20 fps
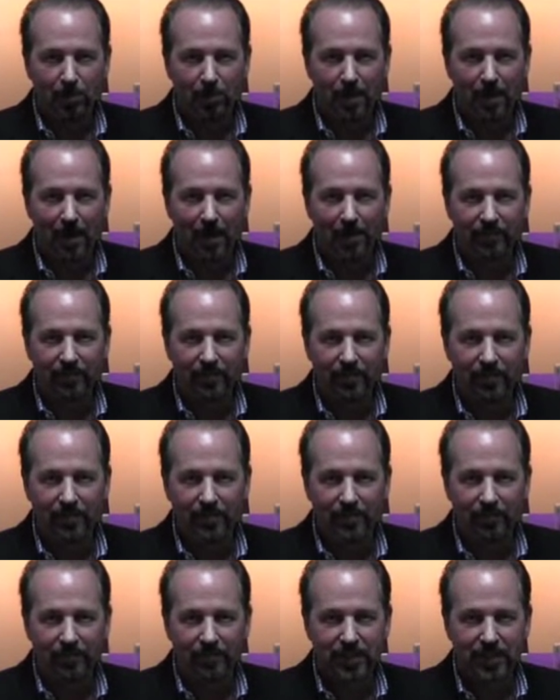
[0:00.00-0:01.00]
What I have done
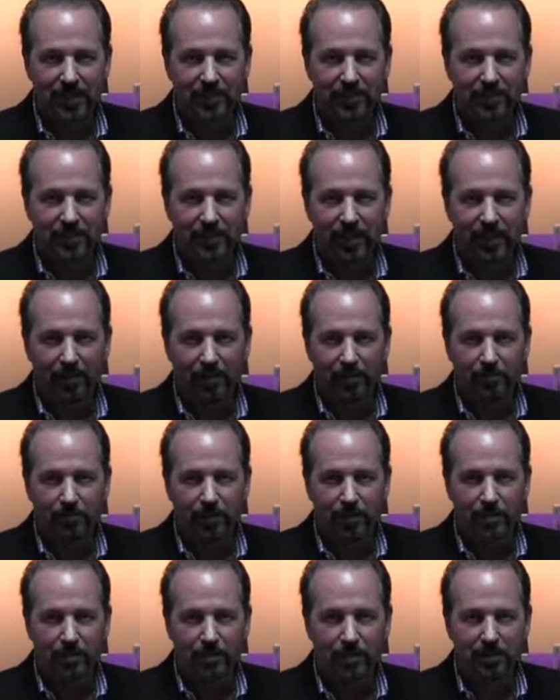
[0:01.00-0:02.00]
is I've taken a lot of the
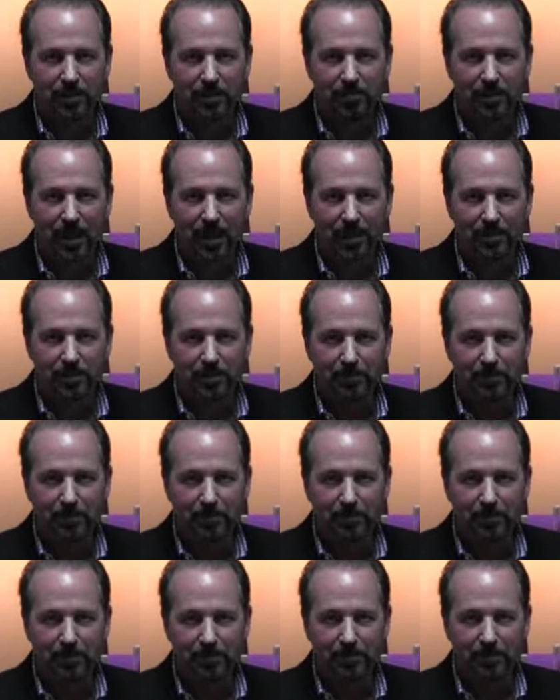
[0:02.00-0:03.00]
books and combined them
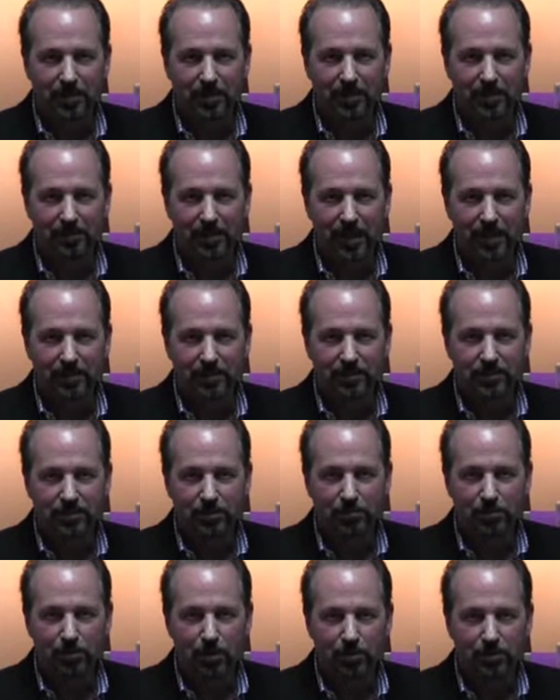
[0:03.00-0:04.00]
into something that matches
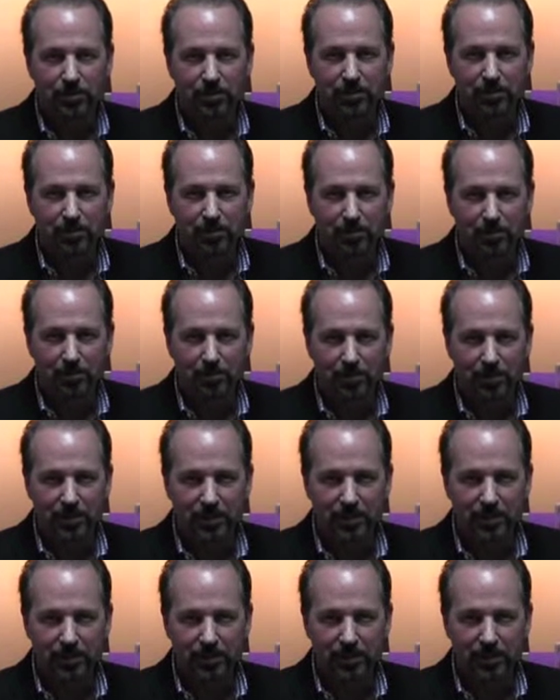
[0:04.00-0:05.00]
most of the people we
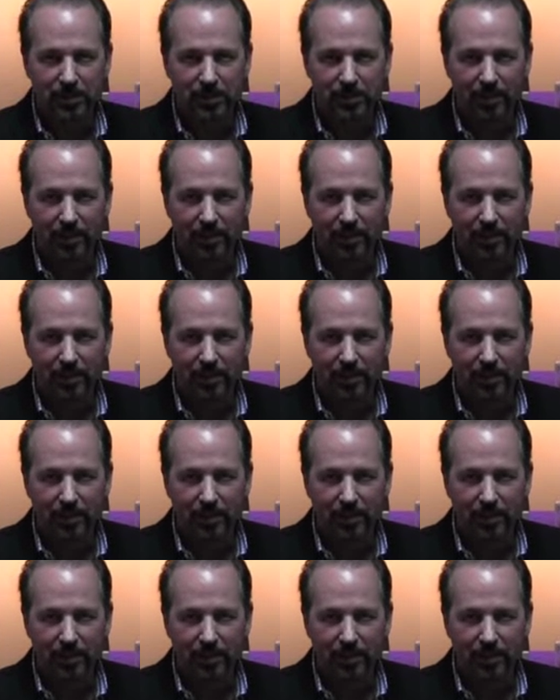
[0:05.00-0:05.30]
deal with.